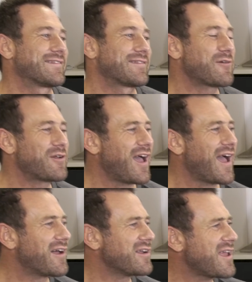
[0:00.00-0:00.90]
They were
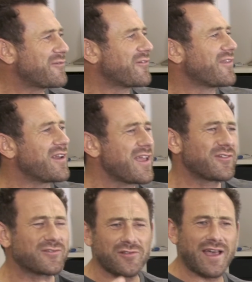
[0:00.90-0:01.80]
like, I
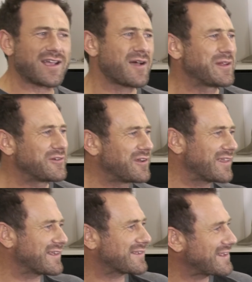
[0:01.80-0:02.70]
never saw that coming. You're
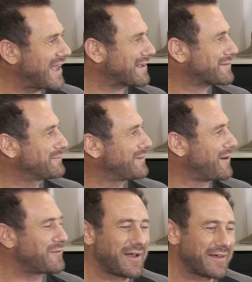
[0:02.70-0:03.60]
like this ex.
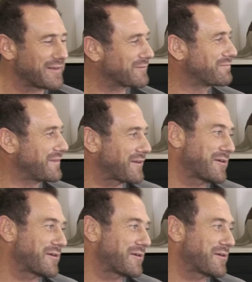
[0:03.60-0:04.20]
I'm like that. They're